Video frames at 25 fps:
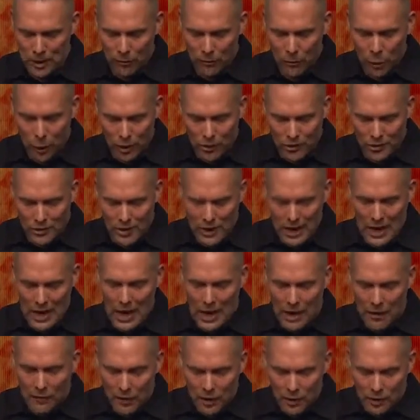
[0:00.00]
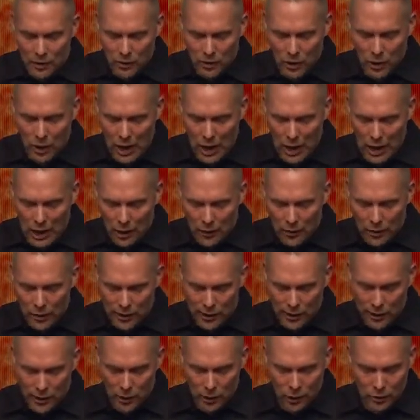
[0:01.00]
For as the heavens are higher
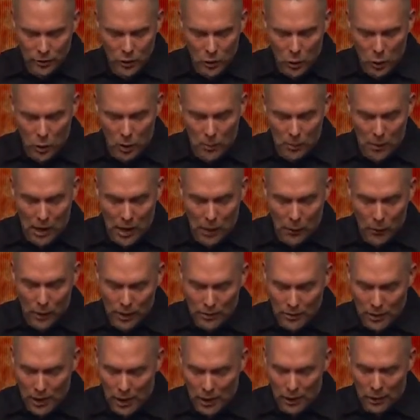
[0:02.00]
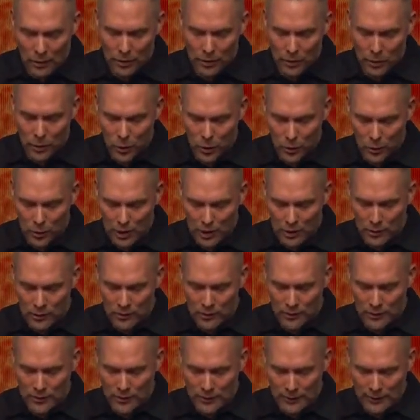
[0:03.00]
than the earth, so are my ways higher than your
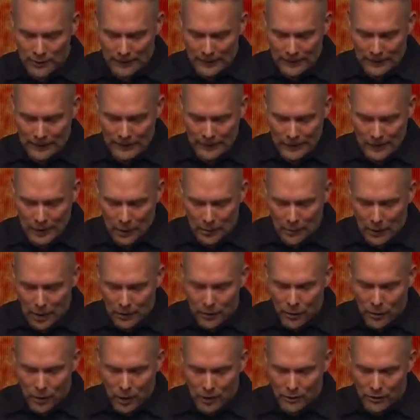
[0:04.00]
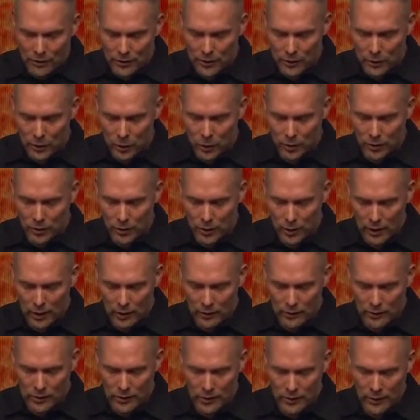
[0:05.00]
ways, and my thoughts than your
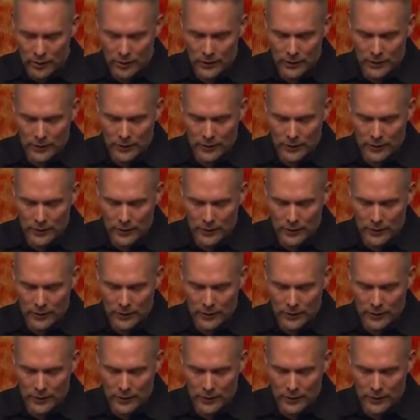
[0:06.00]
thoughts.